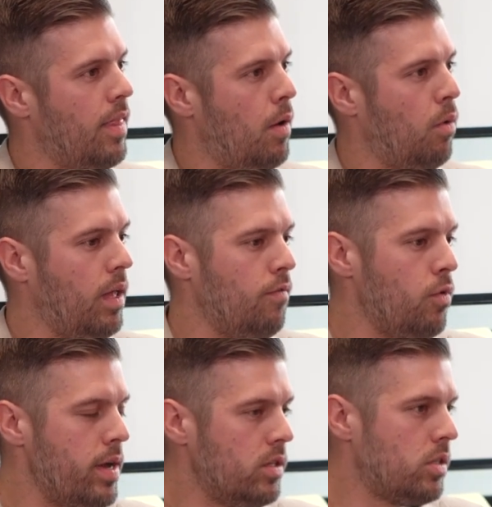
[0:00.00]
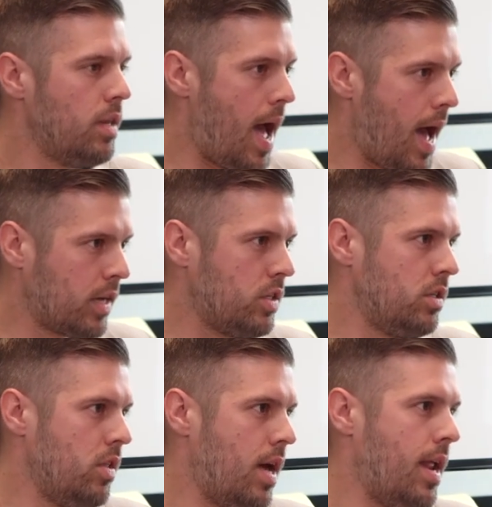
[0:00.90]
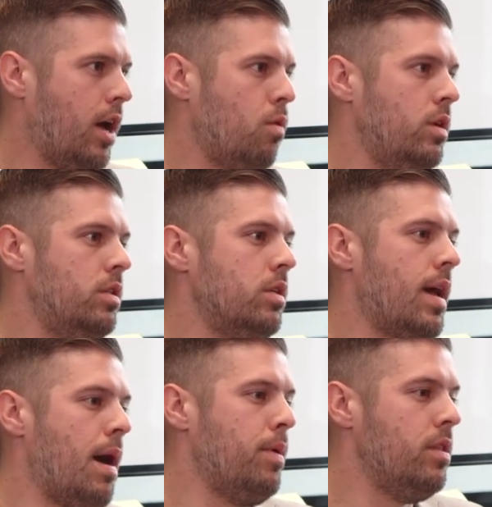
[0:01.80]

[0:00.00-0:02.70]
that will give you instant access to that equity to tap